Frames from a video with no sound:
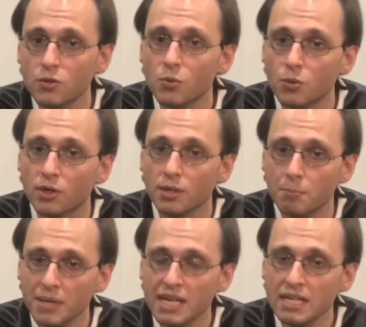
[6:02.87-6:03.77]
were
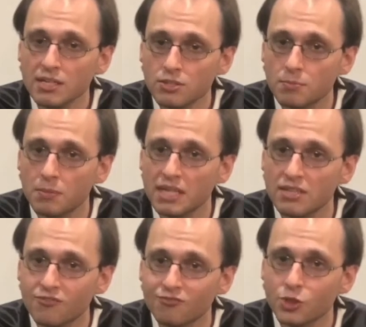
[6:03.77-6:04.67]
competing to be the
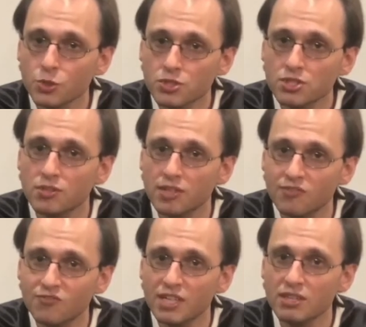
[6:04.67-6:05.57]
first to
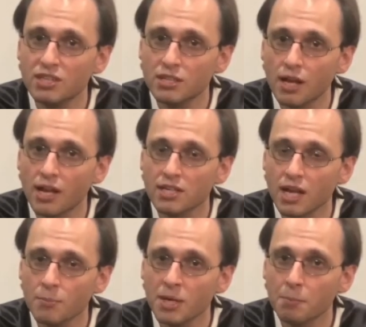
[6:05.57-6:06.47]
invent the
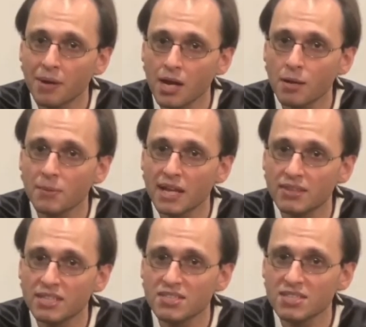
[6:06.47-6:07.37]
atomic bomb at
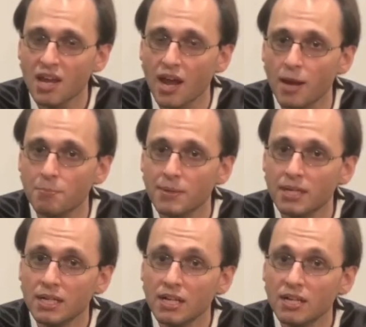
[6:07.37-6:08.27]
this time.
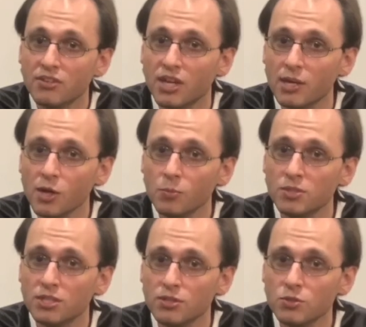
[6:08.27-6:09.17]
They hoped to
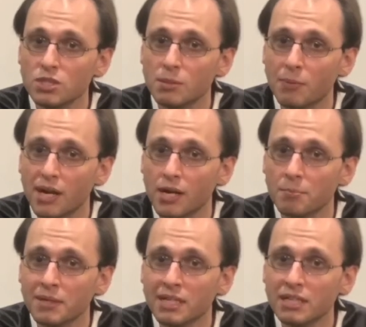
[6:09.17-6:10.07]
use the bomb
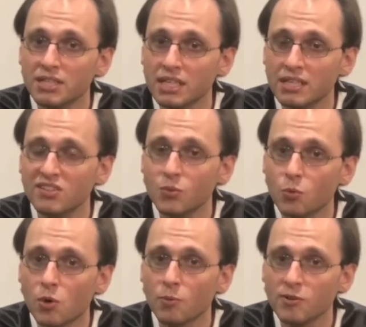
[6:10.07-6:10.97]
to end the
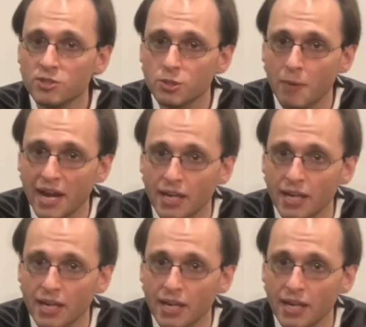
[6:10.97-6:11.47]
war with Japan.